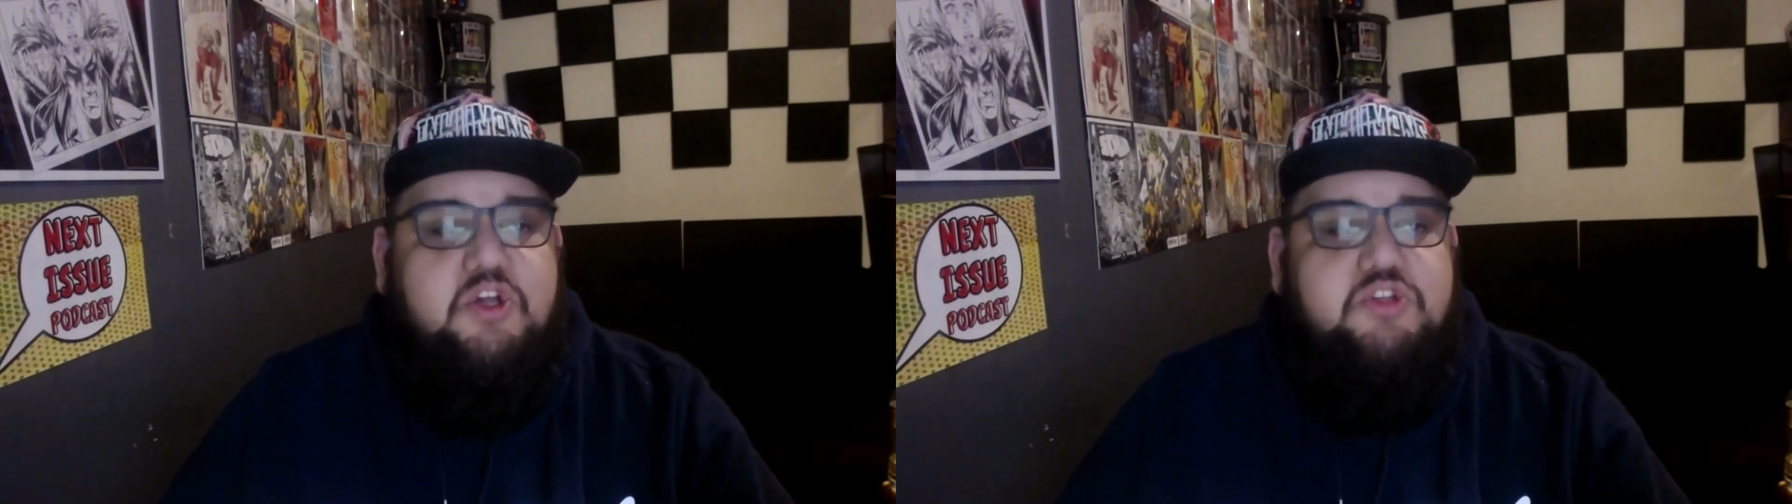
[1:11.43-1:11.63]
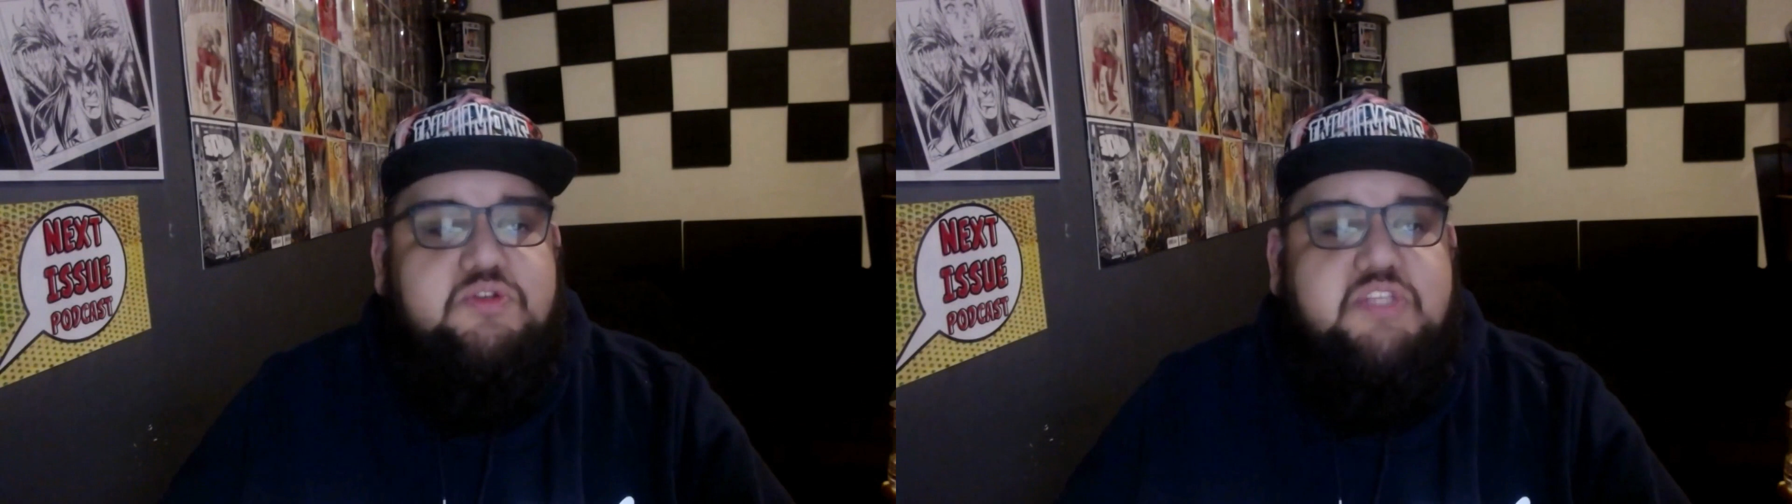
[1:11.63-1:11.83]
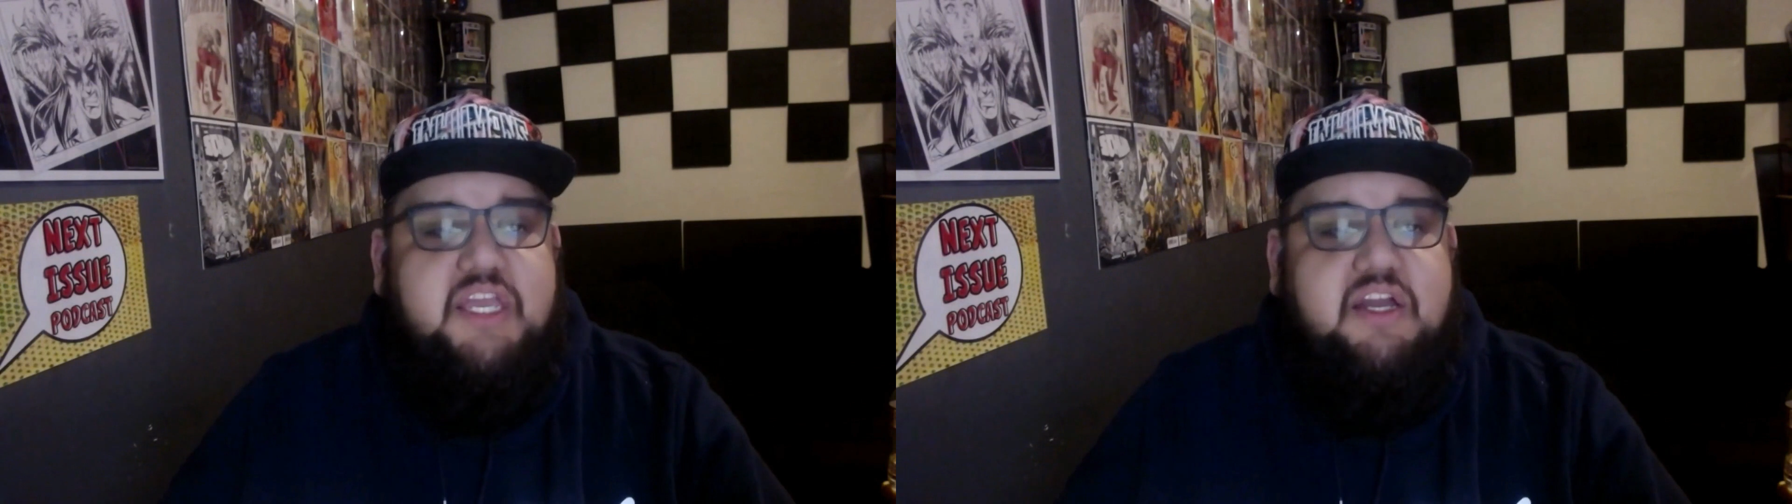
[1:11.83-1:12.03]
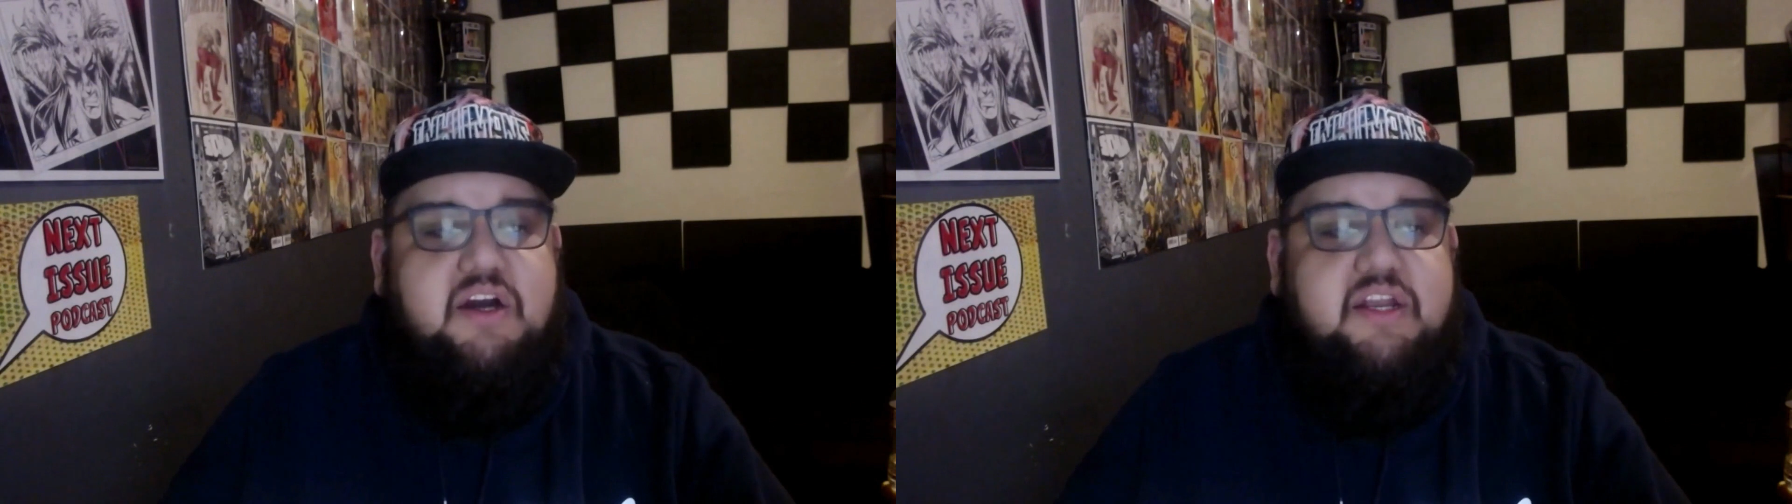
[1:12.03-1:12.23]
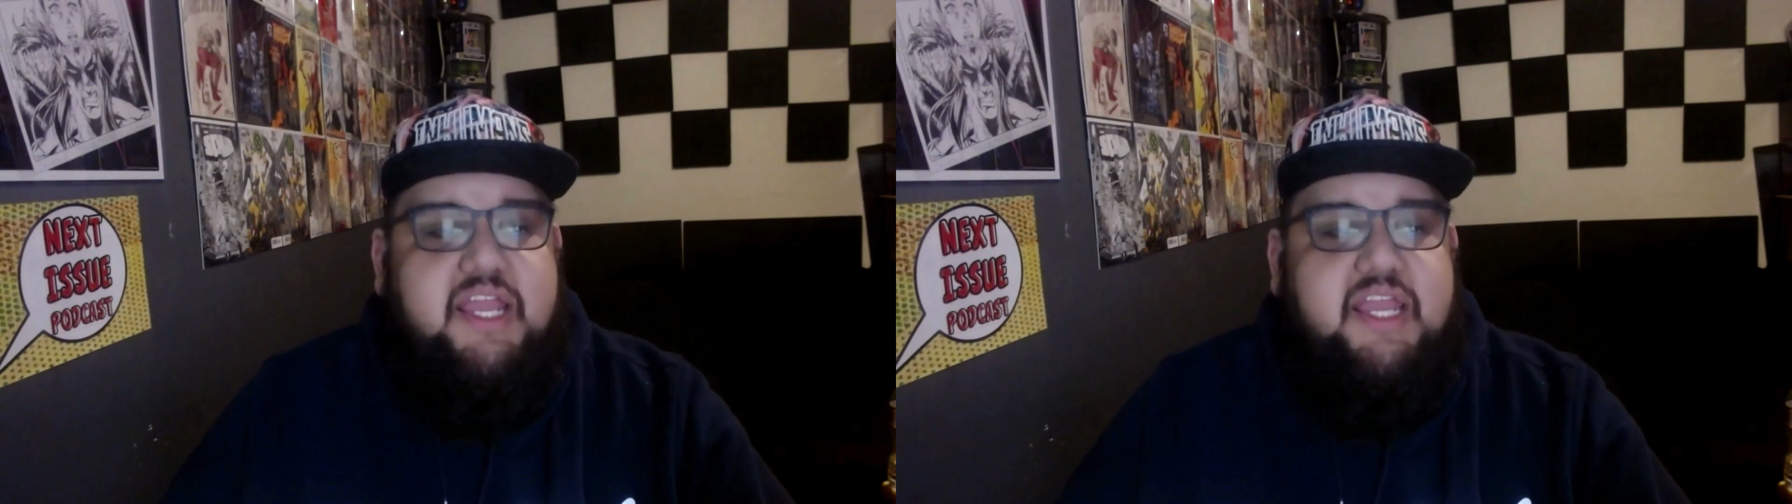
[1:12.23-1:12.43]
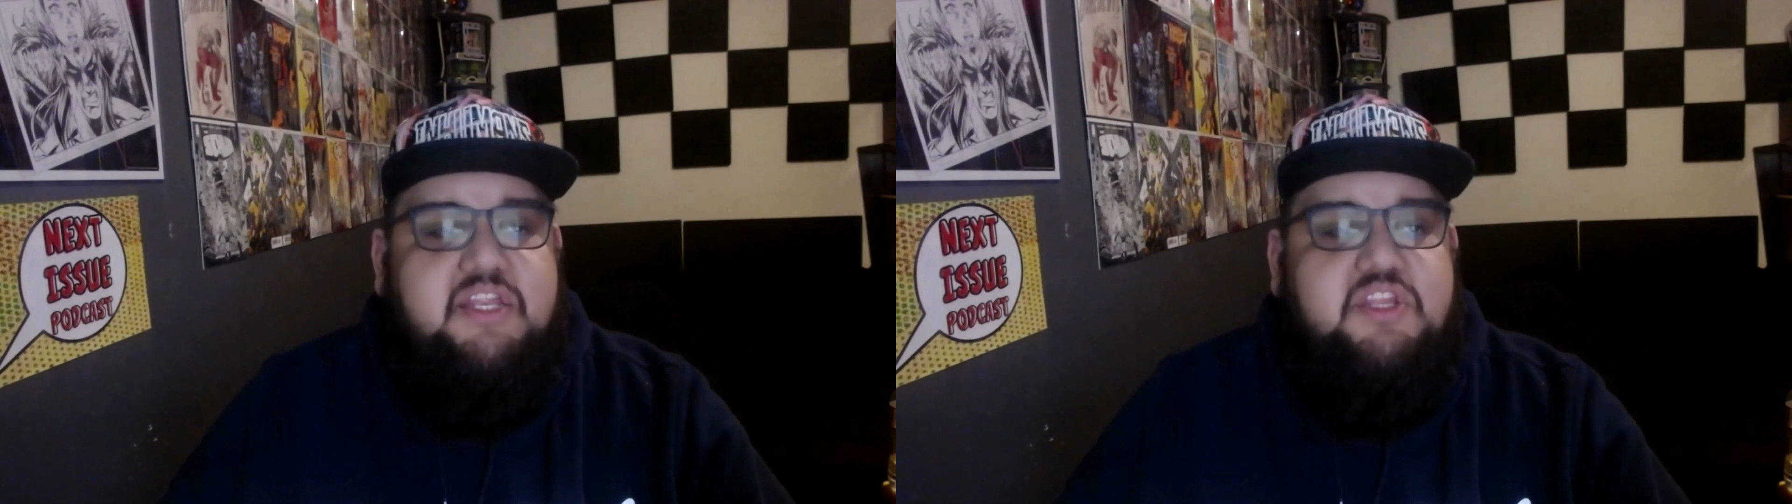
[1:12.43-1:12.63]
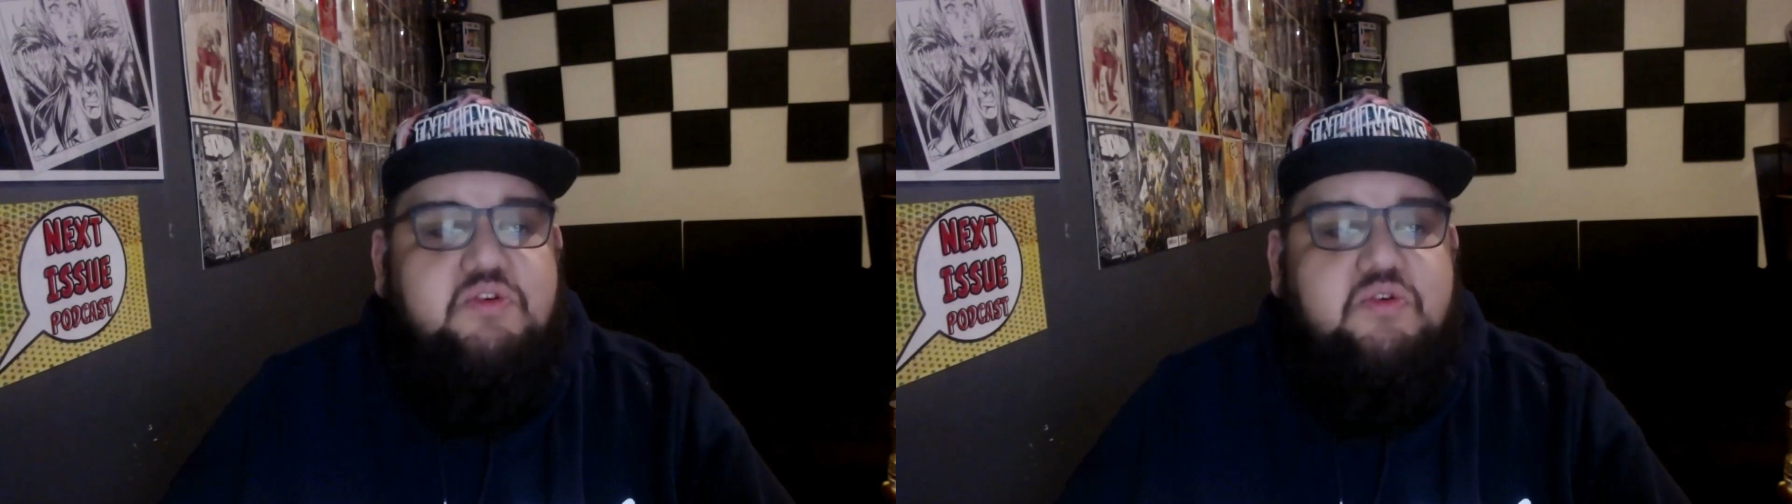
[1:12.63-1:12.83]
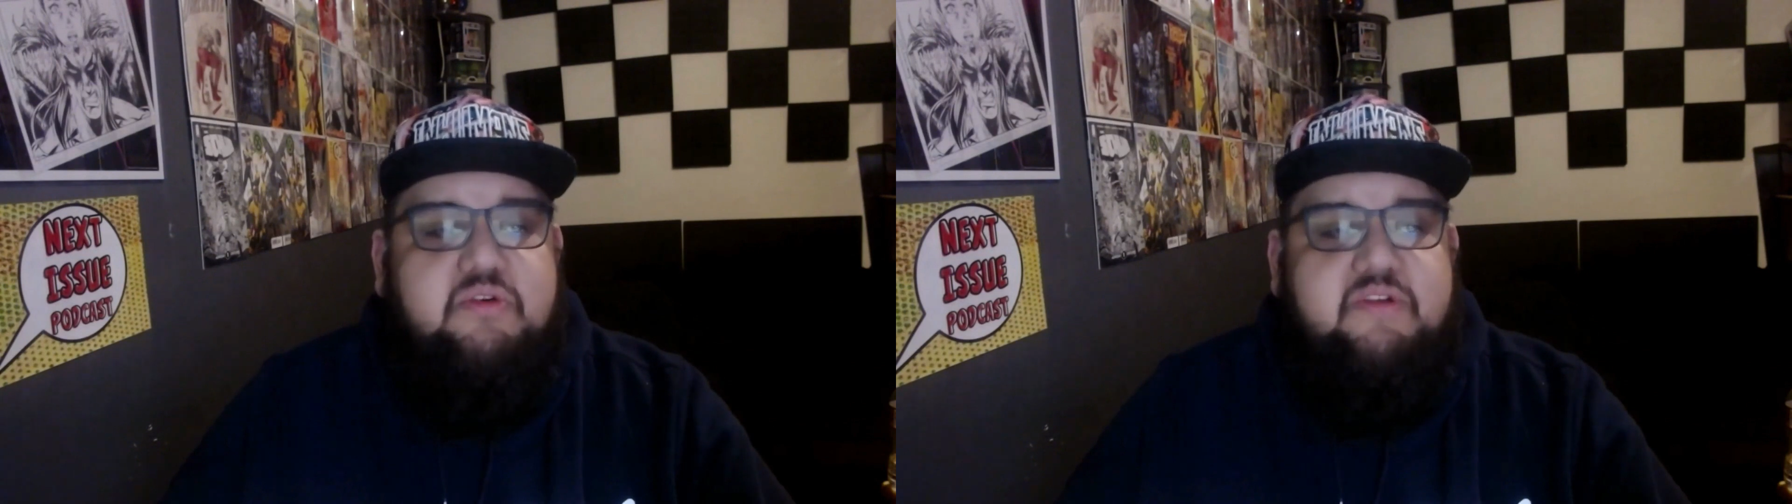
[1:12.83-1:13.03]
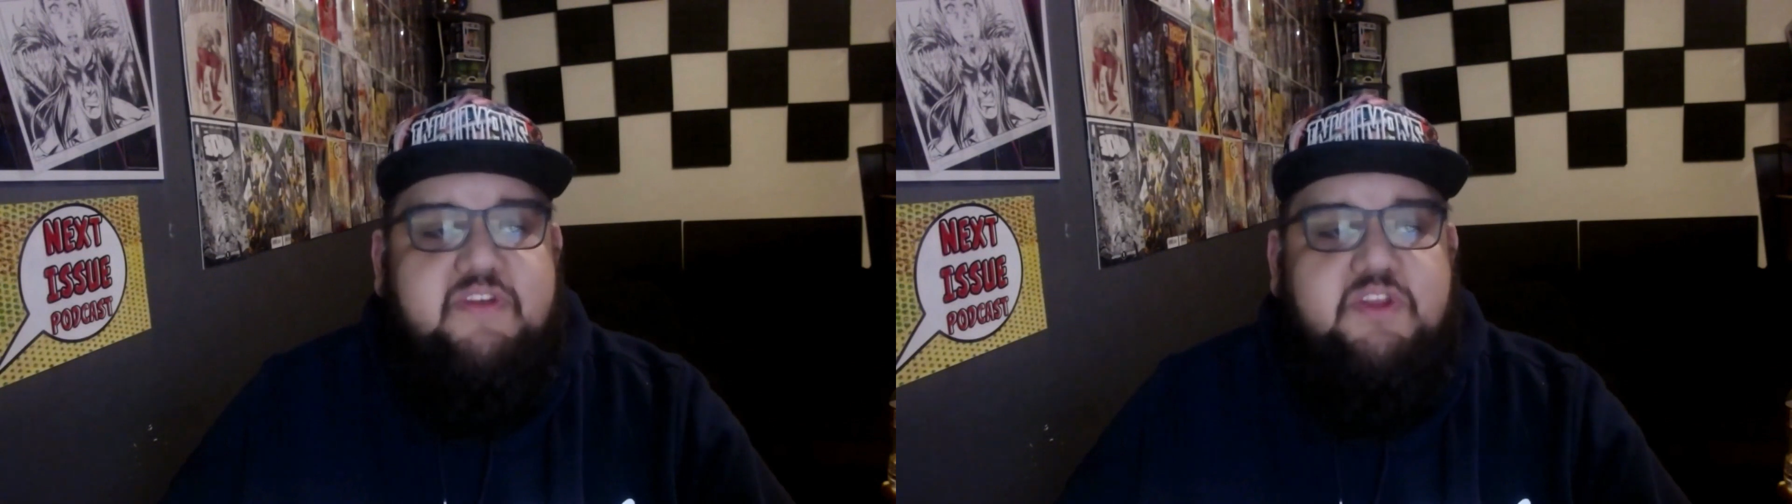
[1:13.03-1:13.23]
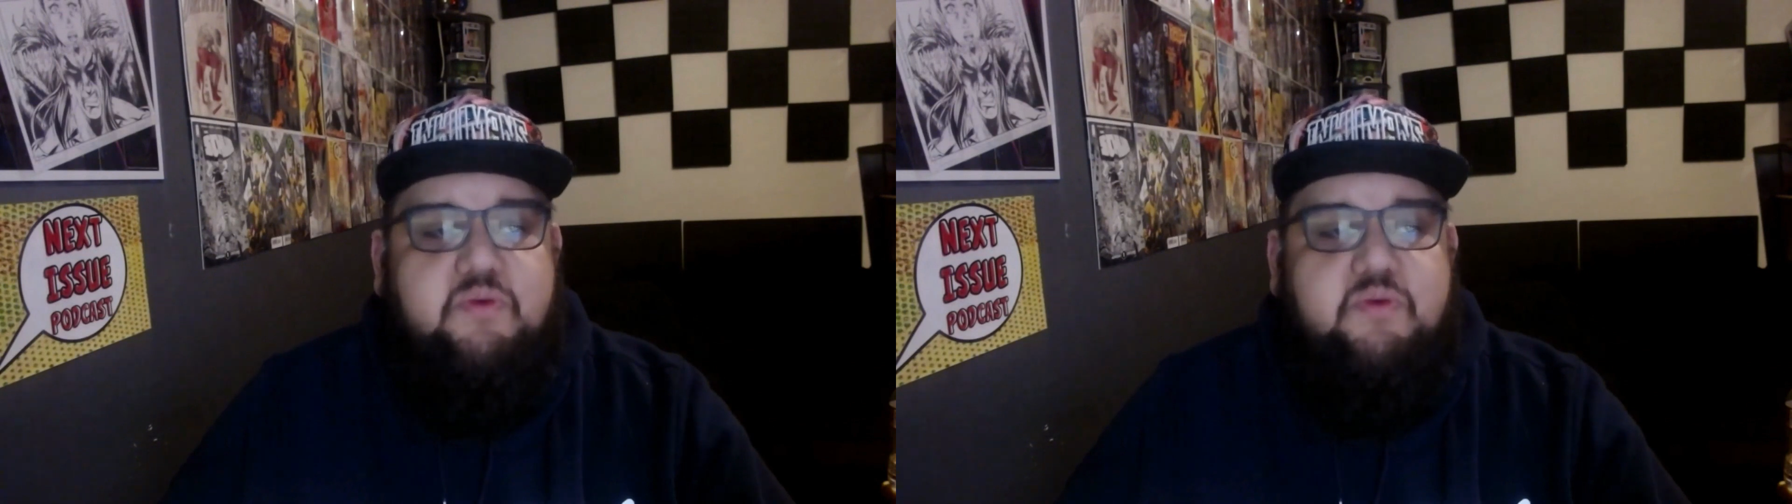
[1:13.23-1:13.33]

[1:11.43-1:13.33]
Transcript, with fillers: to take on a new horrific